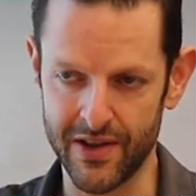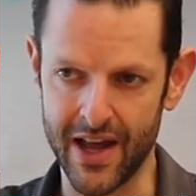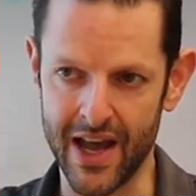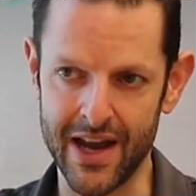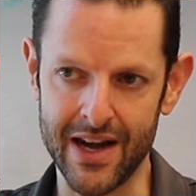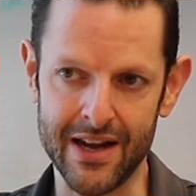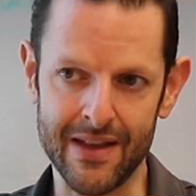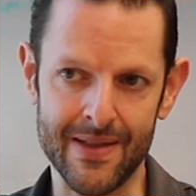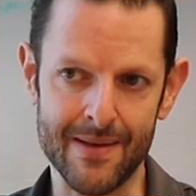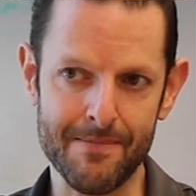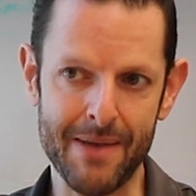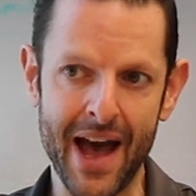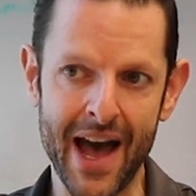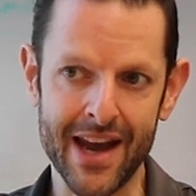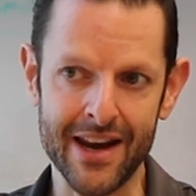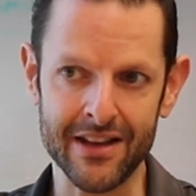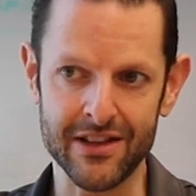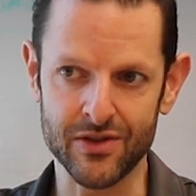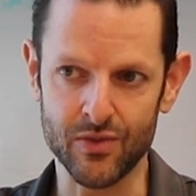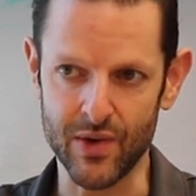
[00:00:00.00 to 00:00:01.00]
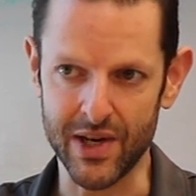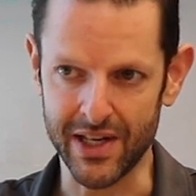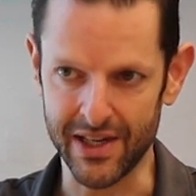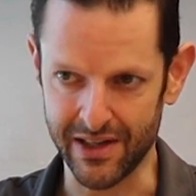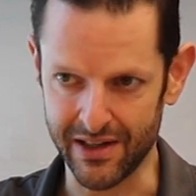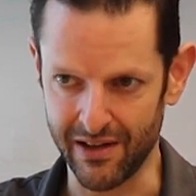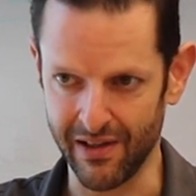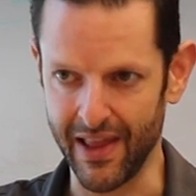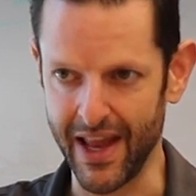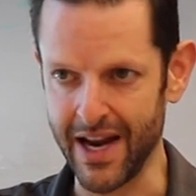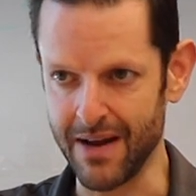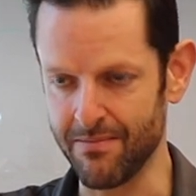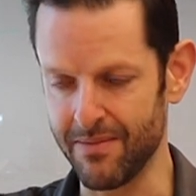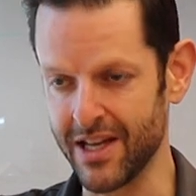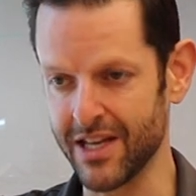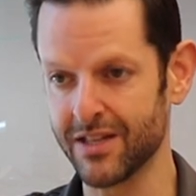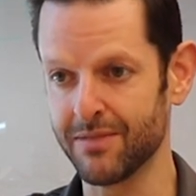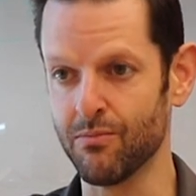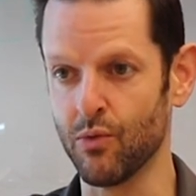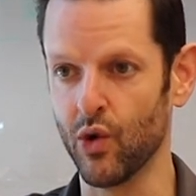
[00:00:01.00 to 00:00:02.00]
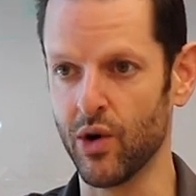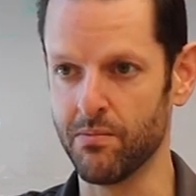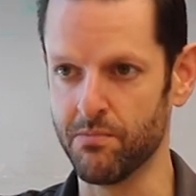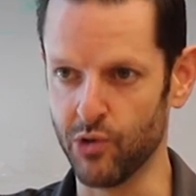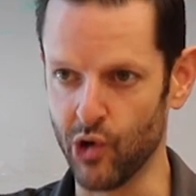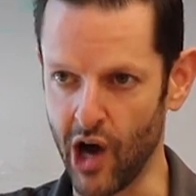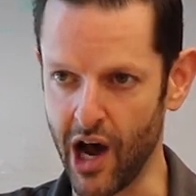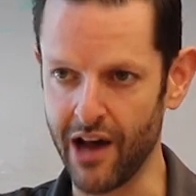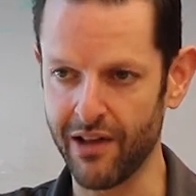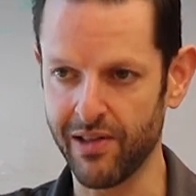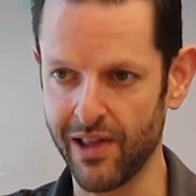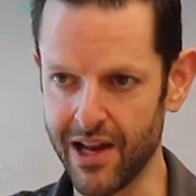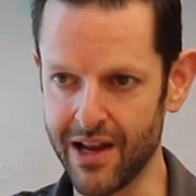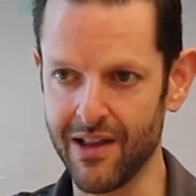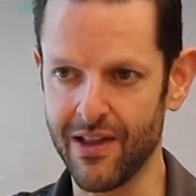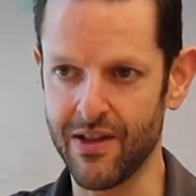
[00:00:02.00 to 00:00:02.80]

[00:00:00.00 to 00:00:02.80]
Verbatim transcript: that in the patents we can claim this more broadly,